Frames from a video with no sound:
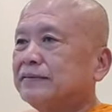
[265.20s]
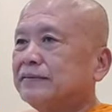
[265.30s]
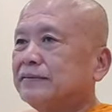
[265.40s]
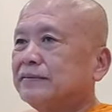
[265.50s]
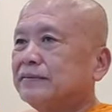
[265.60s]

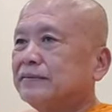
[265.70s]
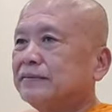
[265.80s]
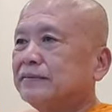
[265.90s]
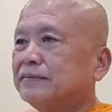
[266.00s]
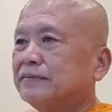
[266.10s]

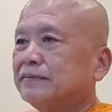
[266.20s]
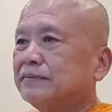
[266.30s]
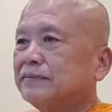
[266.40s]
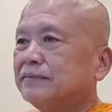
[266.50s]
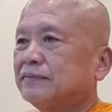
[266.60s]

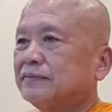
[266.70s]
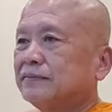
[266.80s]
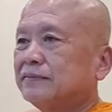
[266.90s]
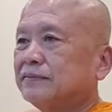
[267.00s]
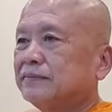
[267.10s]

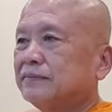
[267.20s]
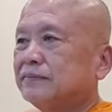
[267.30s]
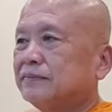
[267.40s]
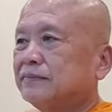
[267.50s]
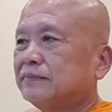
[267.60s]

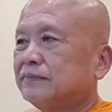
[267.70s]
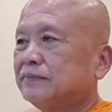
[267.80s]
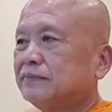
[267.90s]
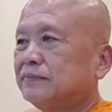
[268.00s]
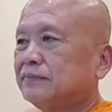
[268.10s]

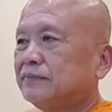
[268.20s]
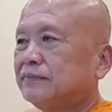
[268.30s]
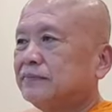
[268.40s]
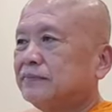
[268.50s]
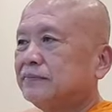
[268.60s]

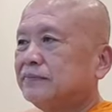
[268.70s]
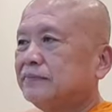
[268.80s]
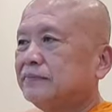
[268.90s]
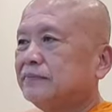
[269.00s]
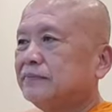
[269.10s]

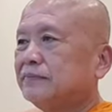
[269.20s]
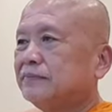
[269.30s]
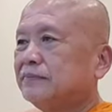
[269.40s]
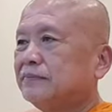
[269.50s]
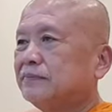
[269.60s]

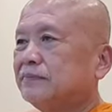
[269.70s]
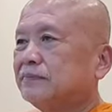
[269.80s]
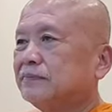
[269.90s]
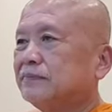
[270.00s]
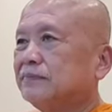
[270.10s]

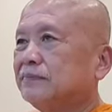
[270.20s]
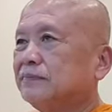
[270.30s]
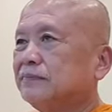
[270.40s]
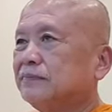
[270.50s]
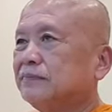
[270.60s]

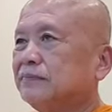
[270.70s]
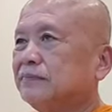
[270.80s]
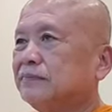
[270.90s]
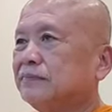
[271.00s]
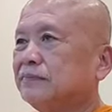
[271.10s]

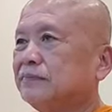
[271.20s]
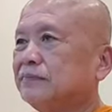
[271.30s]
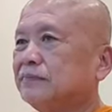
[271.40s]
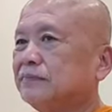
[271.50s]
Nothing is said.